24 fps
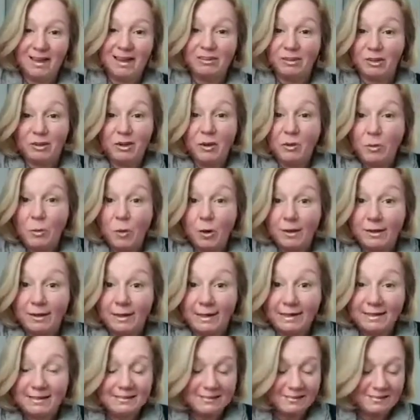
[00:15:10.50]
Don't know what
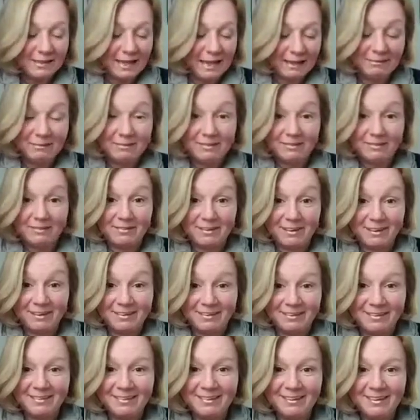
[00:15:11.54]
yet, haven't
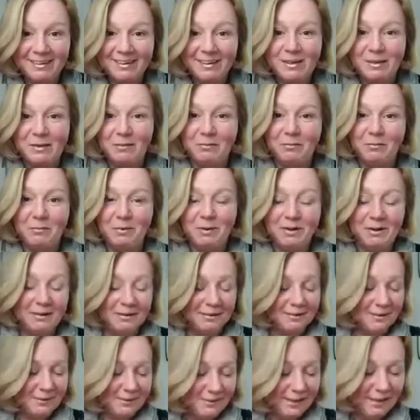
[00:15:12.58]
decided, but
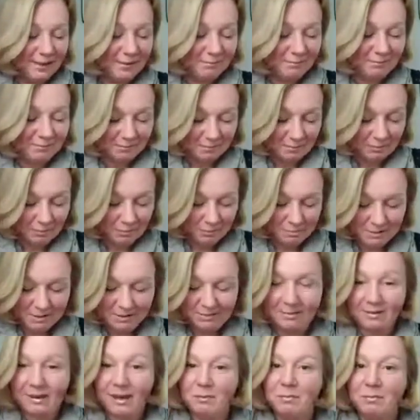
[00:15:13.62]
yeah, we'll
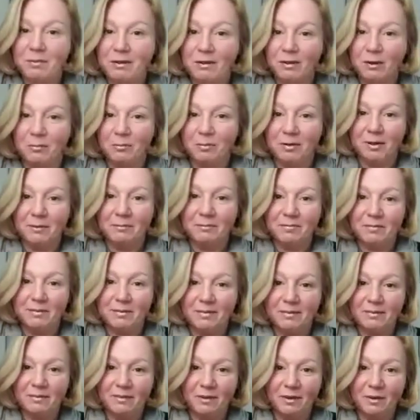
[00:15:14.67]
mix it up a little bit
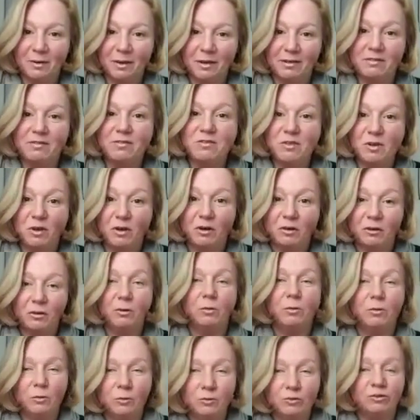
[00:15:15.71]
so it's not
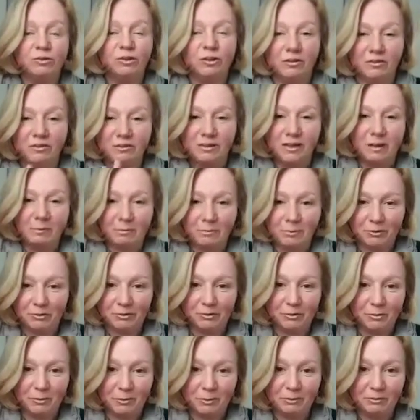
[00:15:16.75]
all just temperature
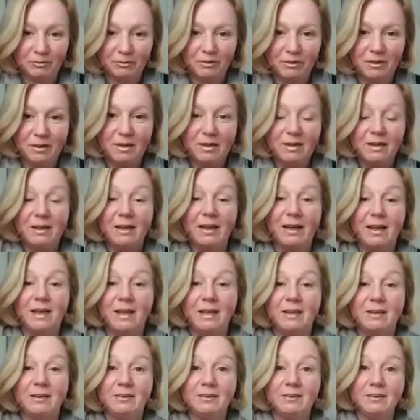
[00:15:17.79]
quilt.
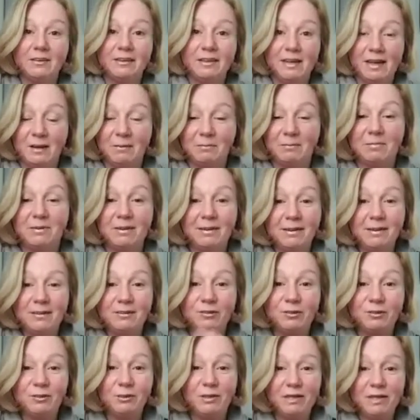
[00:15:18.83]
And yeah, please
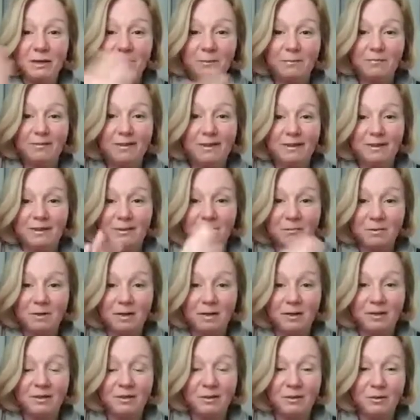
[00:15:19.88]
do keep sending
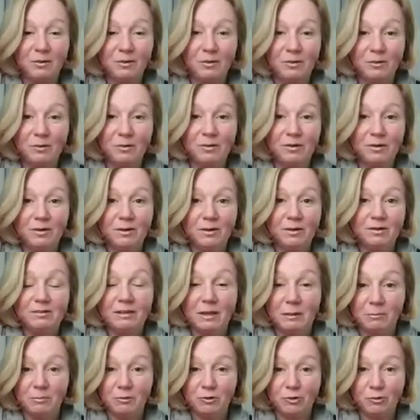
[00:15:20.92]
me your
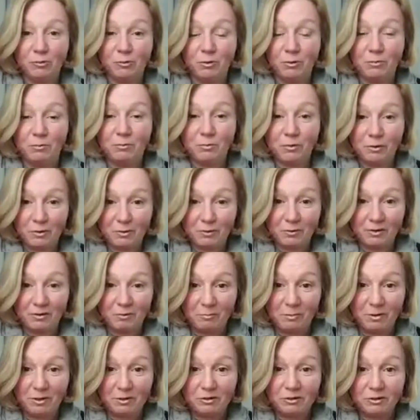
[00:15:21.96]
temperature quilt progress
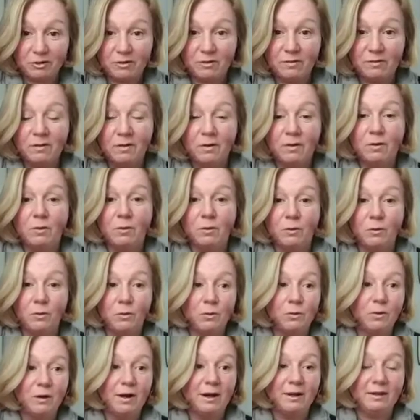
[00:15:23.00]
pictures
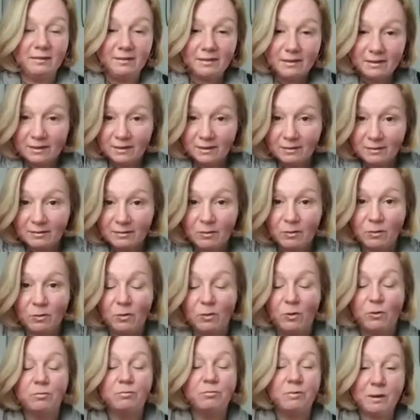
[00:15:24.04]
or ideas
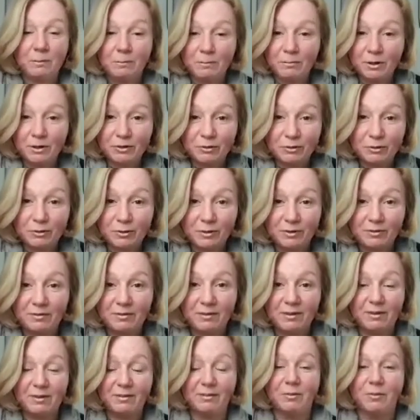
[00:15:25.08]
or fabric
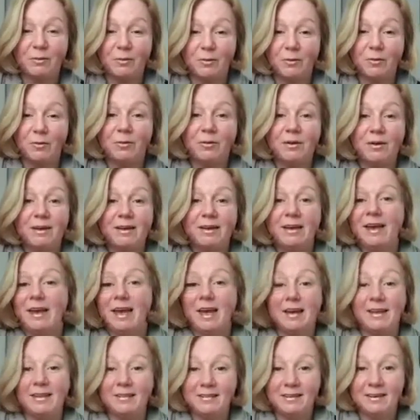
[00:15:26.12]
choices or
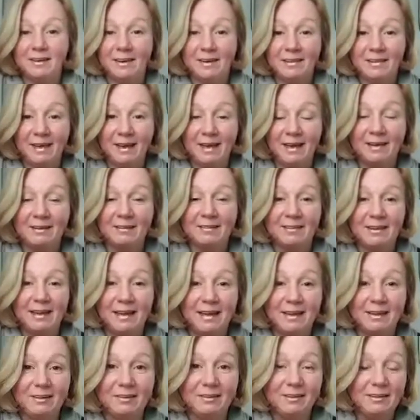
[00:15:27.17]
anything like that.
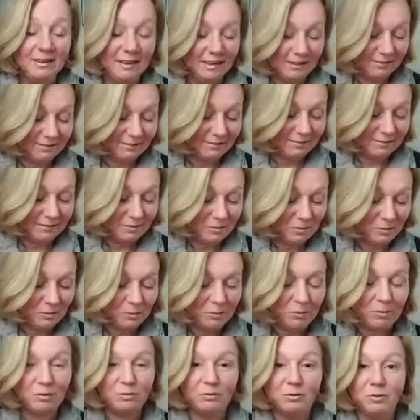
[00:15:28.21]
And yes,
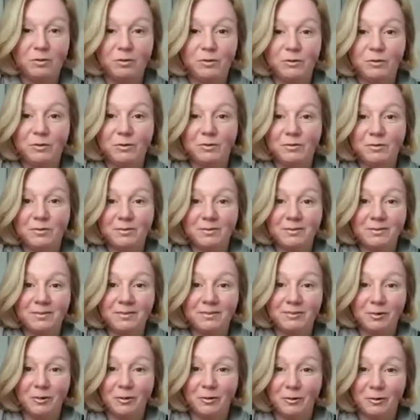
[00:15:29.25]
all of your
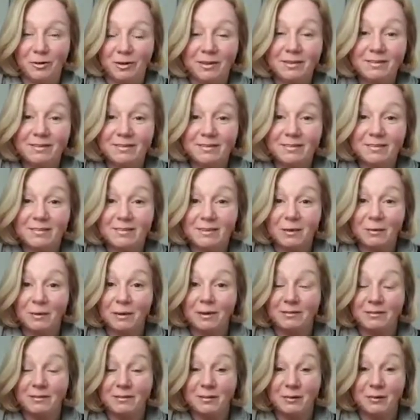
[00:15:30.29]
stories,
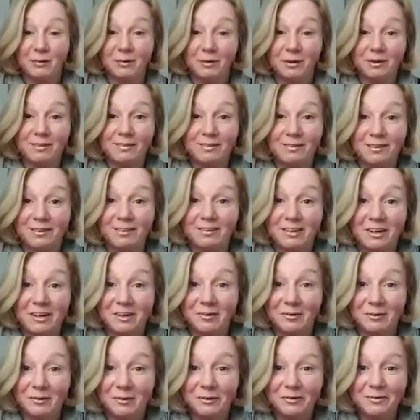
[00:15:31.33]
sewing stories in
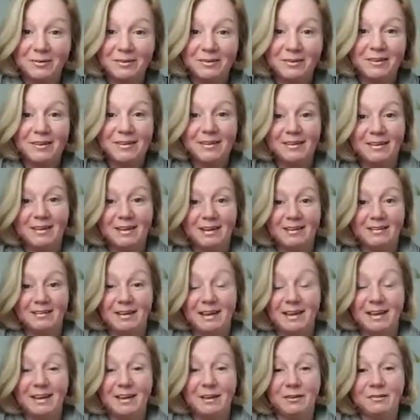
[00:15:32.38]
general. Yes,
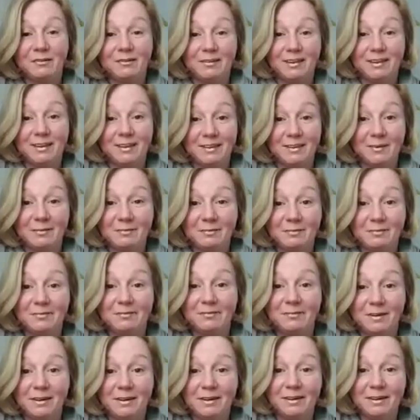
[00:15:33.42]
I love to hear them,
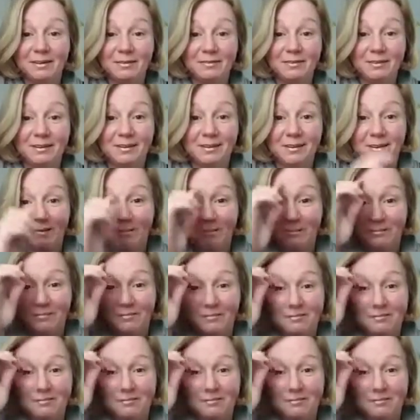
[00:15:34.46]
really love to hear them.